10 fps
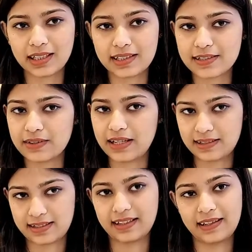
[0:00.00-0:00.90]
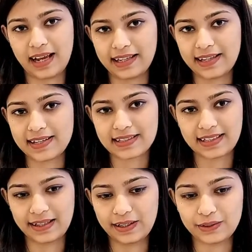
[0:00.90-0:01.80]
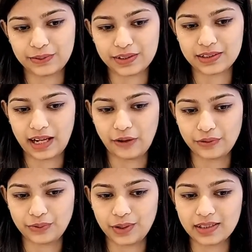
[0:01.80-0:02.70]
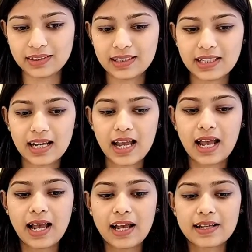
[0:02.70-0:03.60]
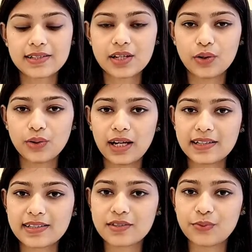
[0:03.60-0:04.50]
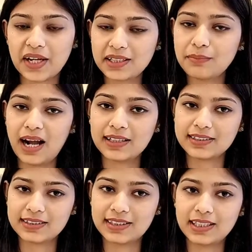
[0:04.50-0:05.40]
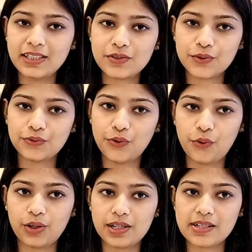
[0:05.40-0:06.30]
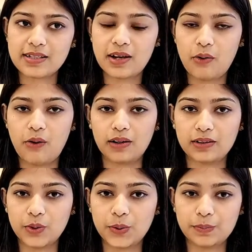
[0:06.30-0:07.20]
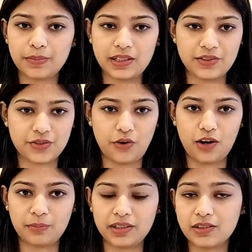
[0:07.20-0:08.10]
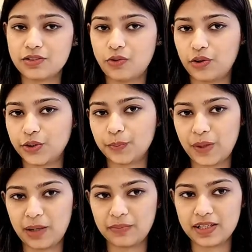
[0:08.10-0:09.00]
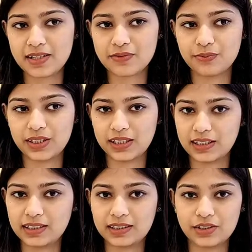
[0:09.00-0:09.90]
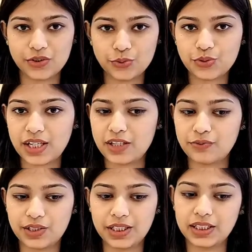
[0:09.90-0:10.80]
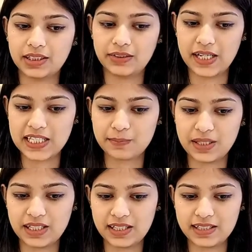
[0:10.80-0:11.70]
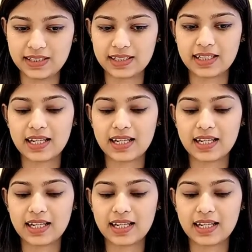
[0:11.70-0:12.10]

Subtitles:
It's clear, I guess, clear with everyone. So it is very mandatory to focus on your installment, on your payments within the due date, within the grace period.